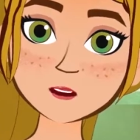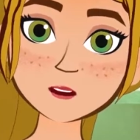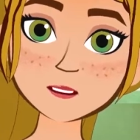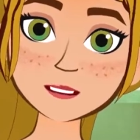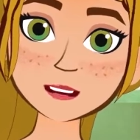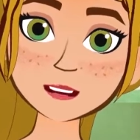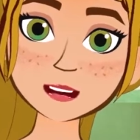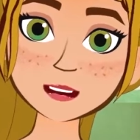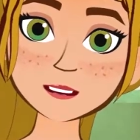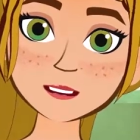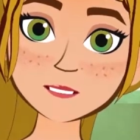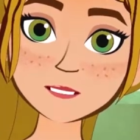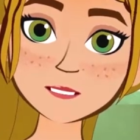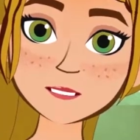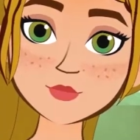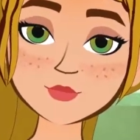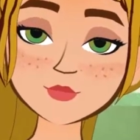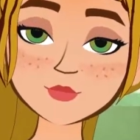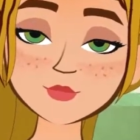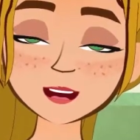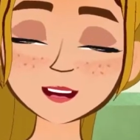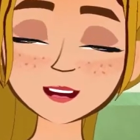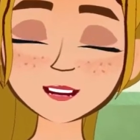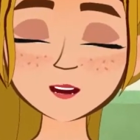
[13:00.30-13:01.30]
Uncle Max
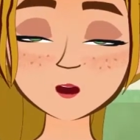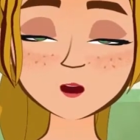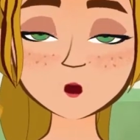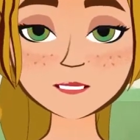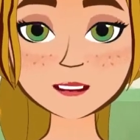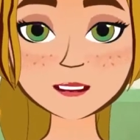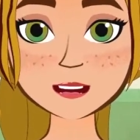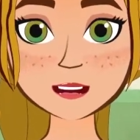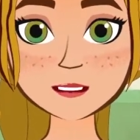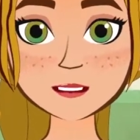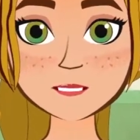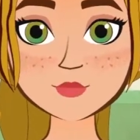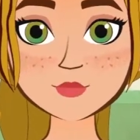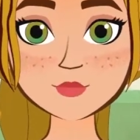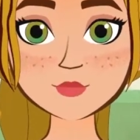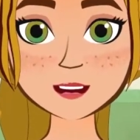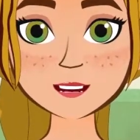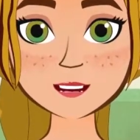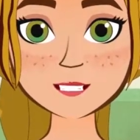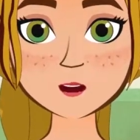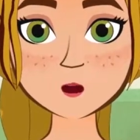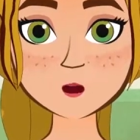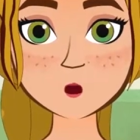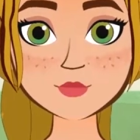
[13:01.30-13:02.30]
able to look after you
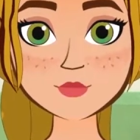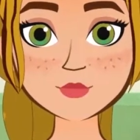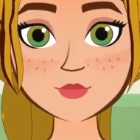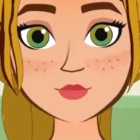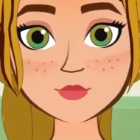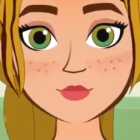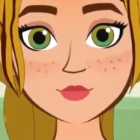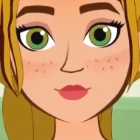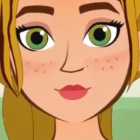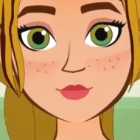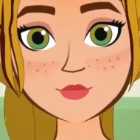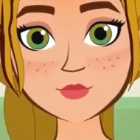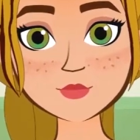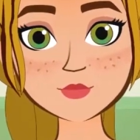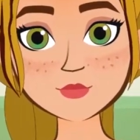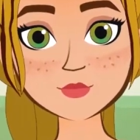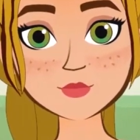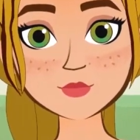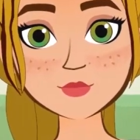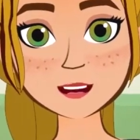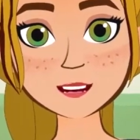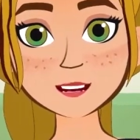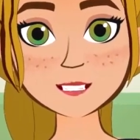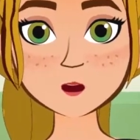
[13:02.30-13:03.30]
all?"
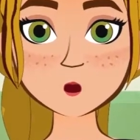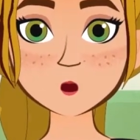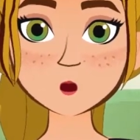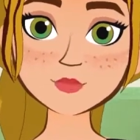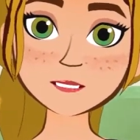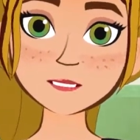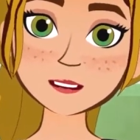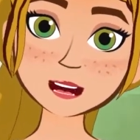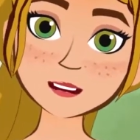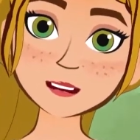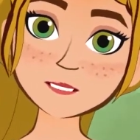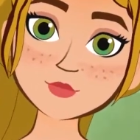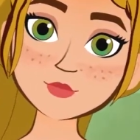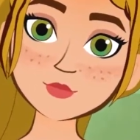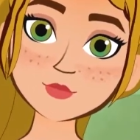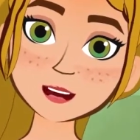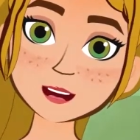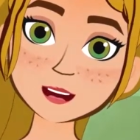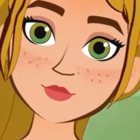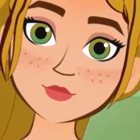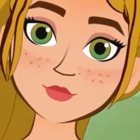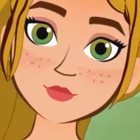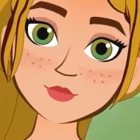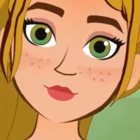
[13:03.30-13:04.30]
I asked
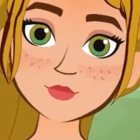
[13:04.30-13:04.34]
curiously.